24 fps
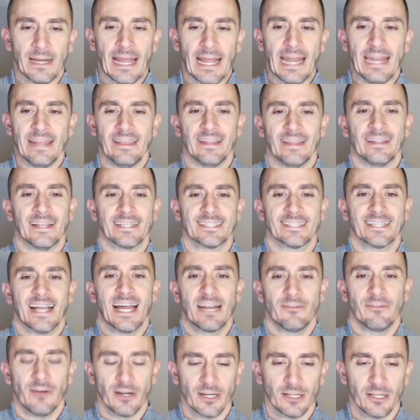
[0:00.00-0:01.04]
anything that's kind
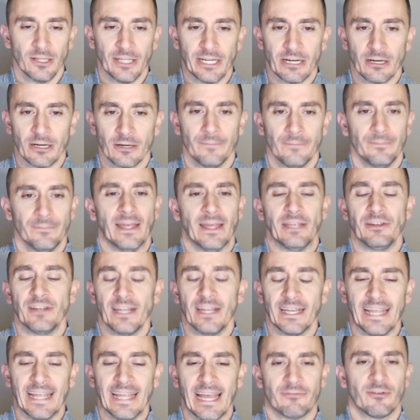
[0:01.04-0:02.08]
of unclear that you
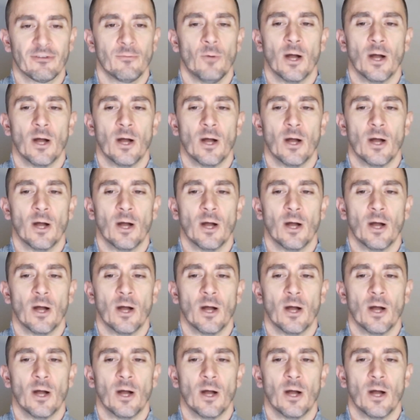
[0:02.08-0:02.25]
didn't get from